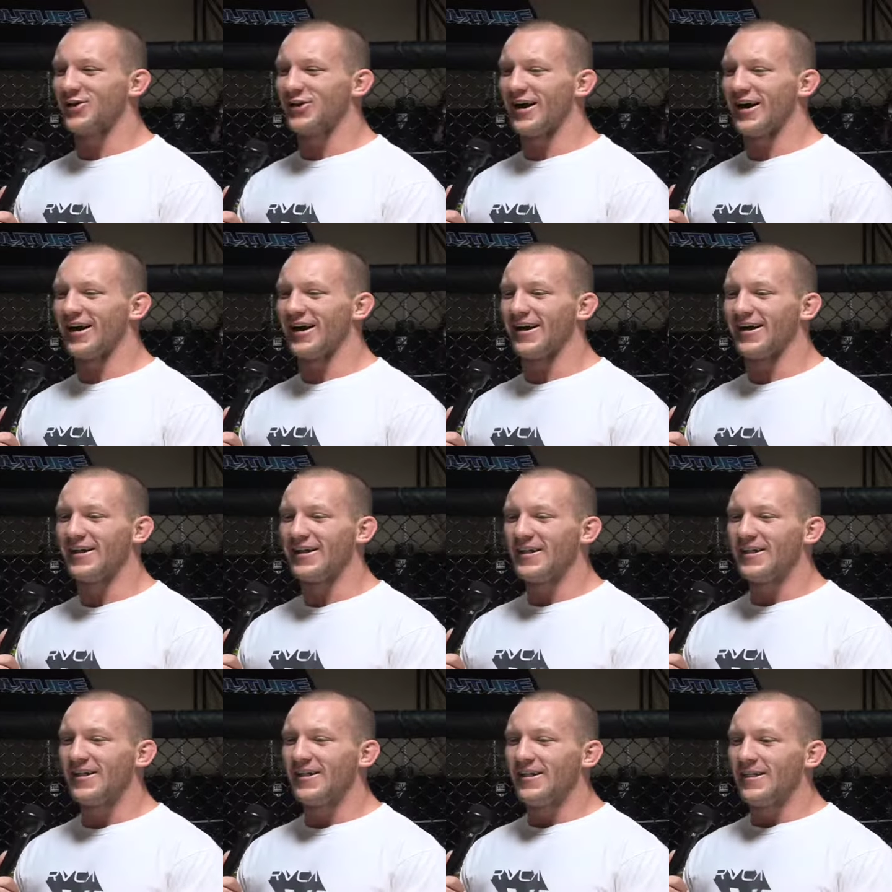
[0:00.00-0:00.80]
I
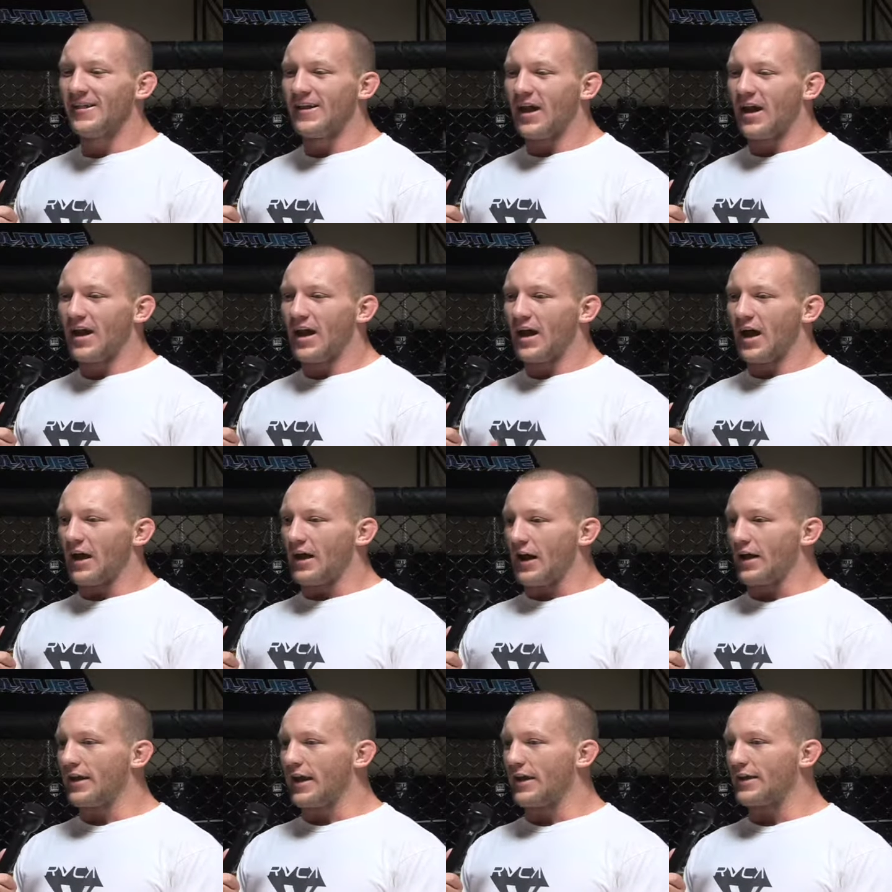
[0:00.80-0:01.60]

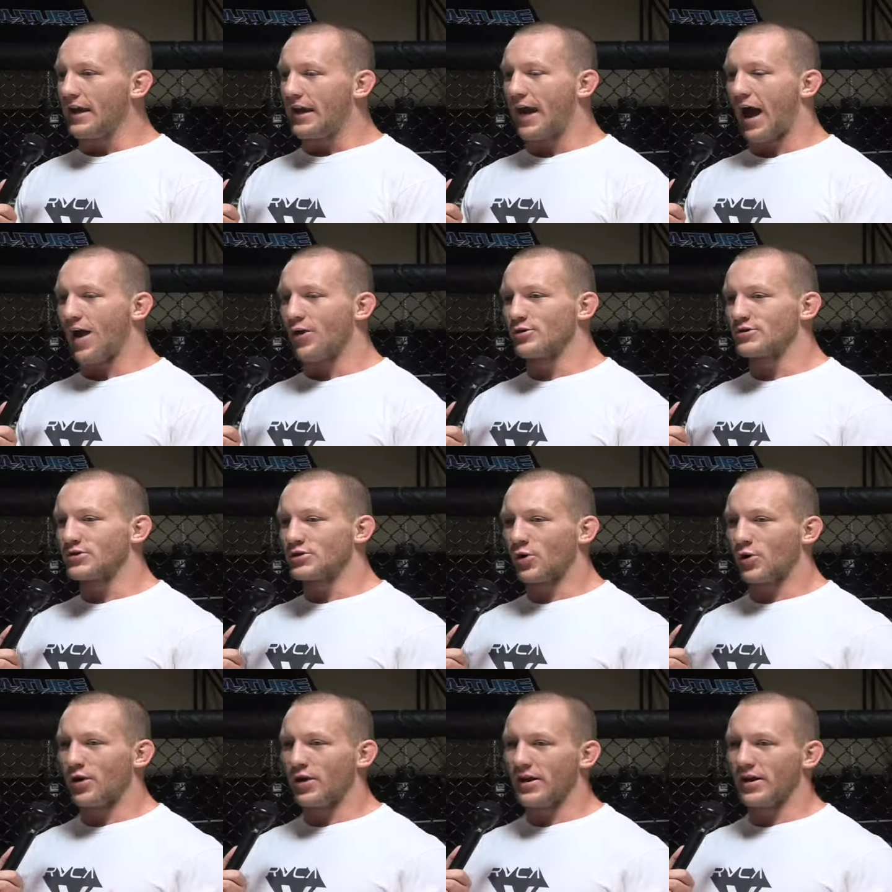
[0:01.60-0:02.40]
was
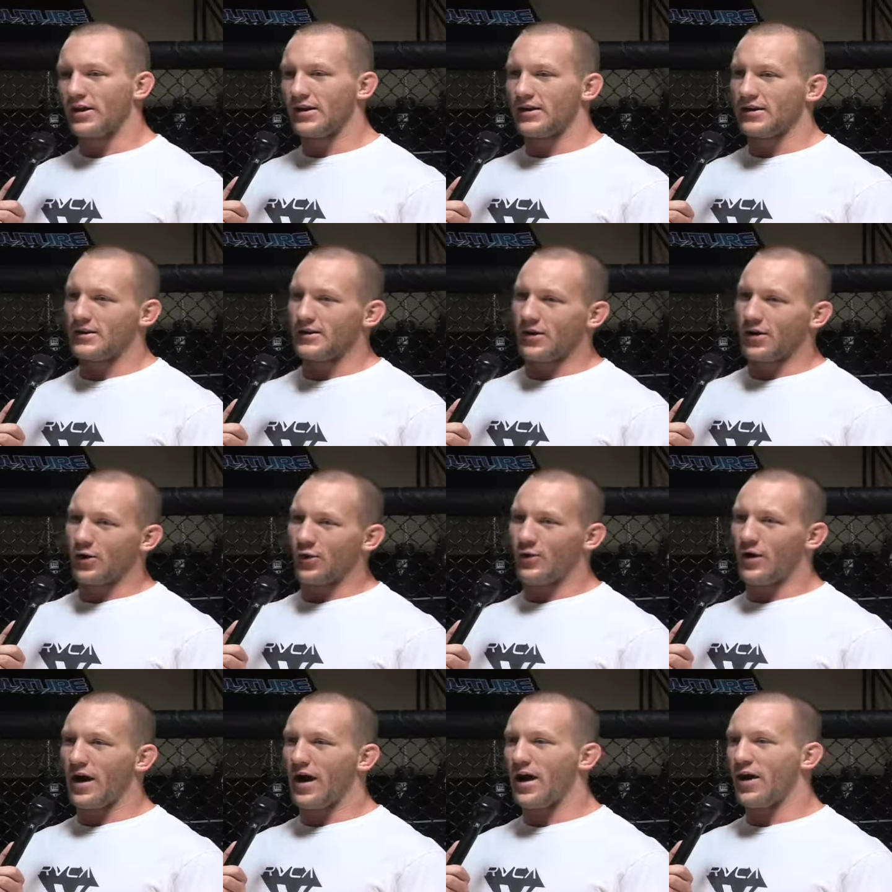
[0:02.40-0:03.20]
toying
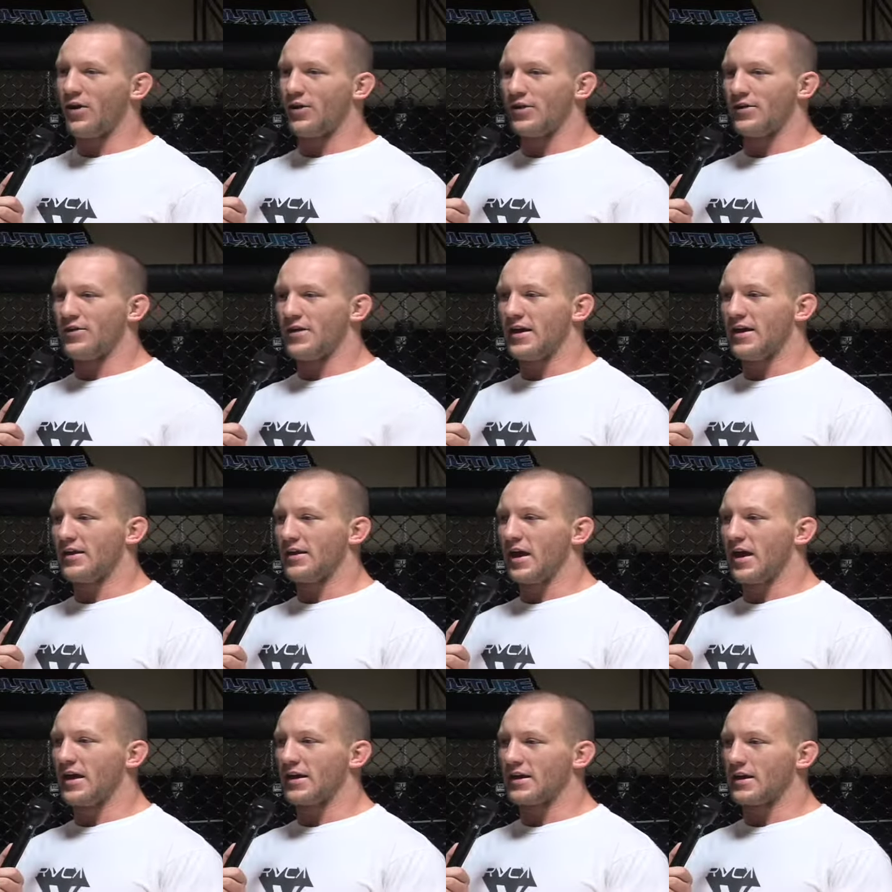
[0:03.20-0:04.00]
around, and then
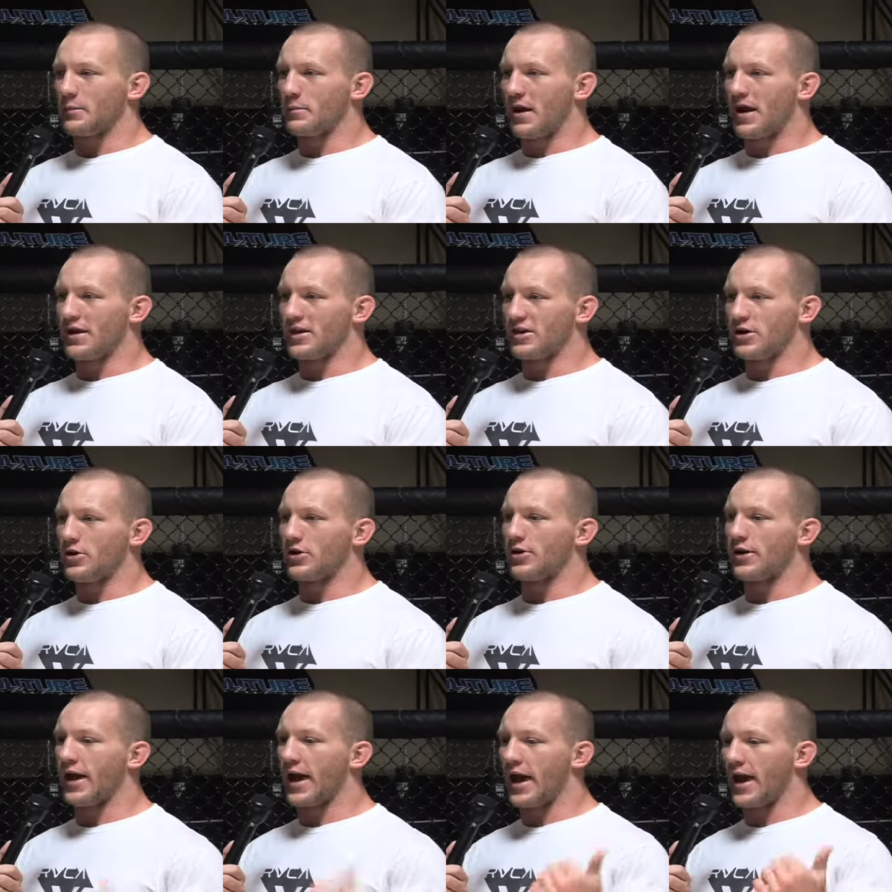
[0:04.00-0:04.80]
like about a year
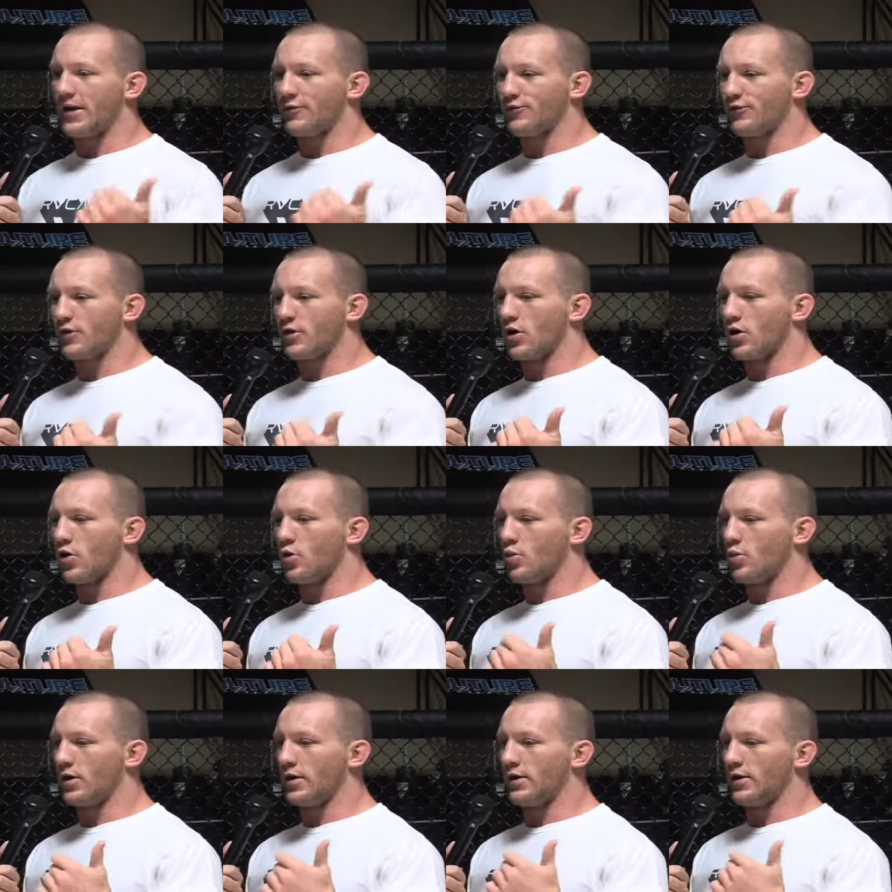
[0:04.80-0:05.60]
and a half ago,
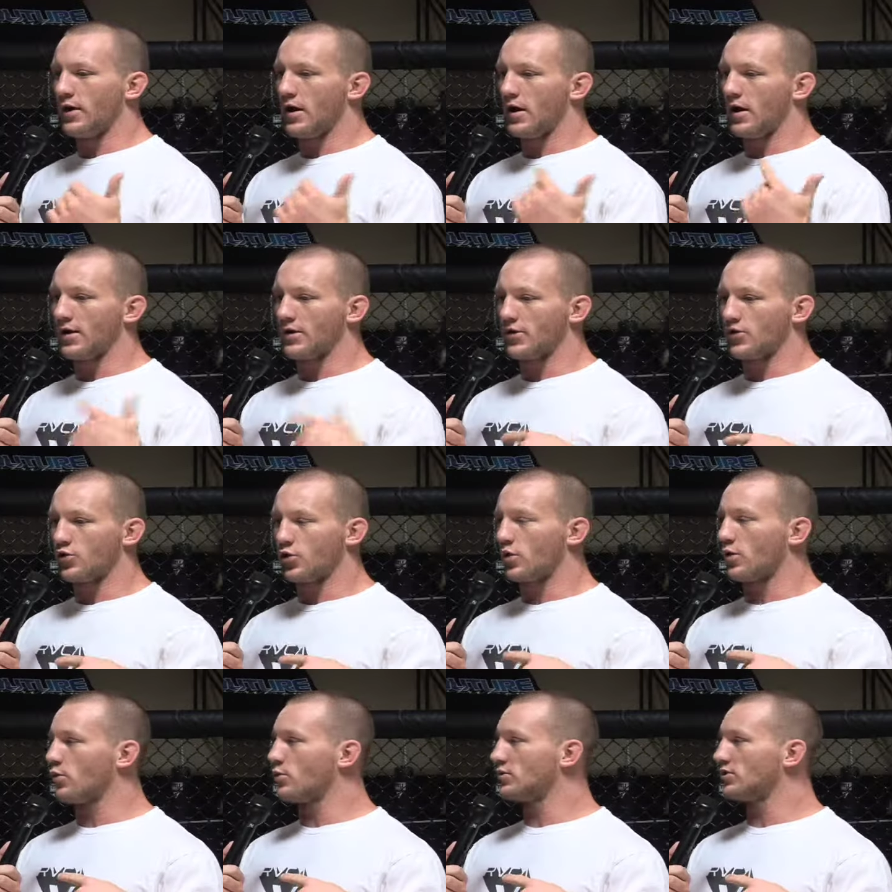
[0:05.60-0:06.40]
when
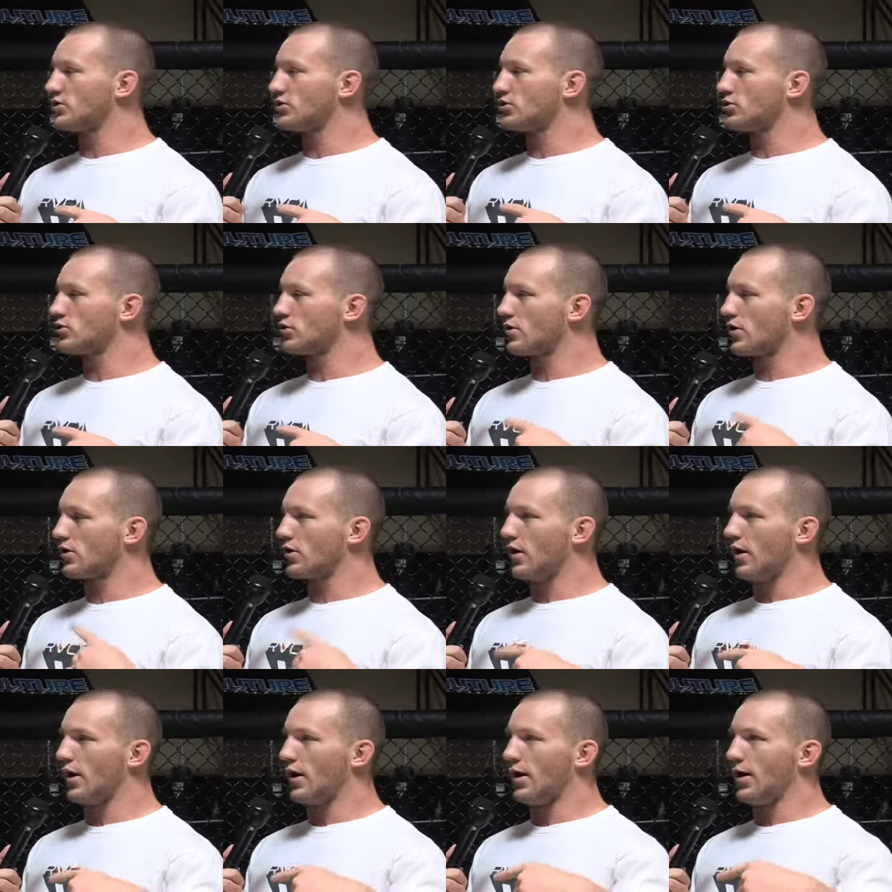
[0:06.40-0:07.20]
Couture was
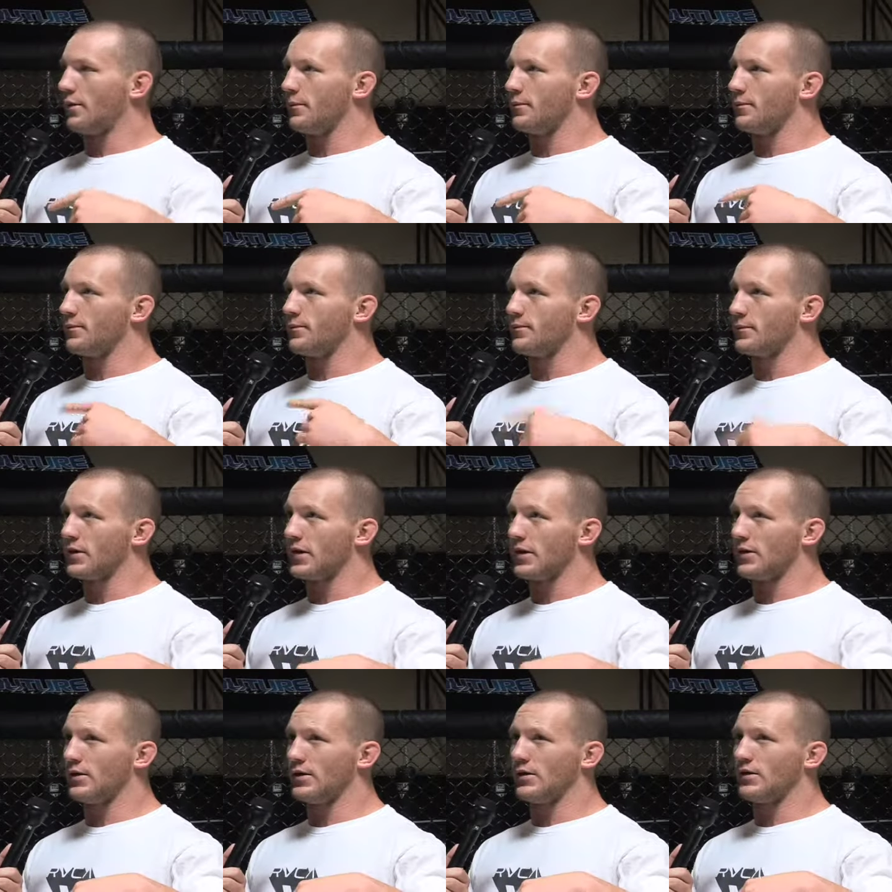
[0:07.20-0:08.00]

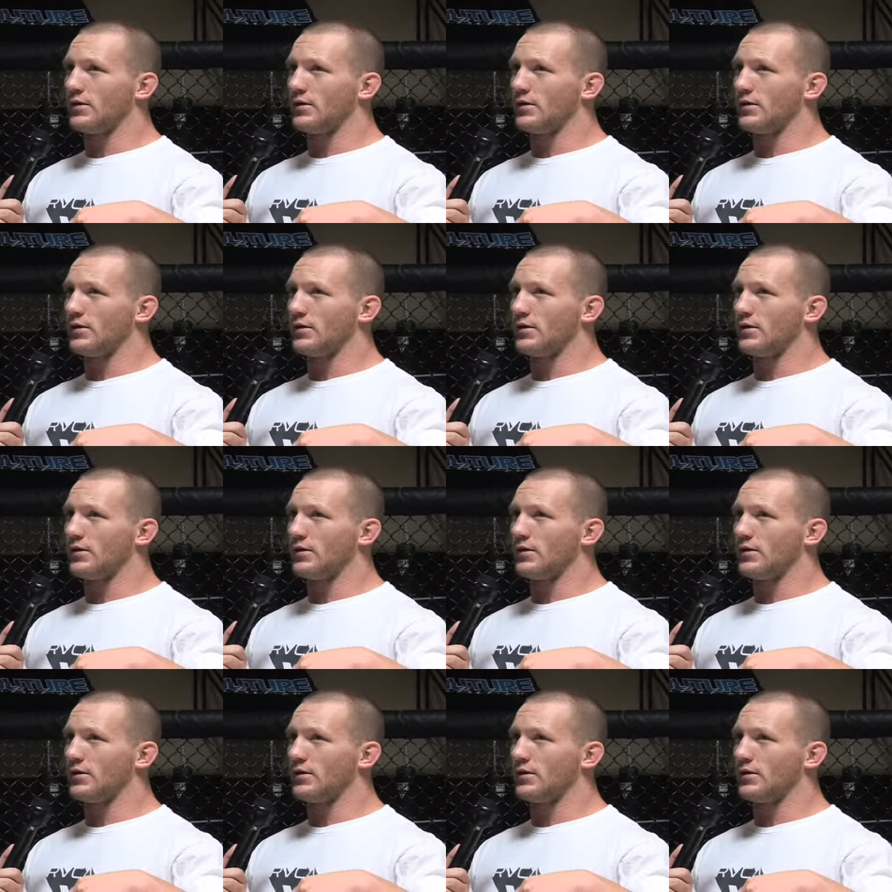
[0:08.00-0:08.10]
he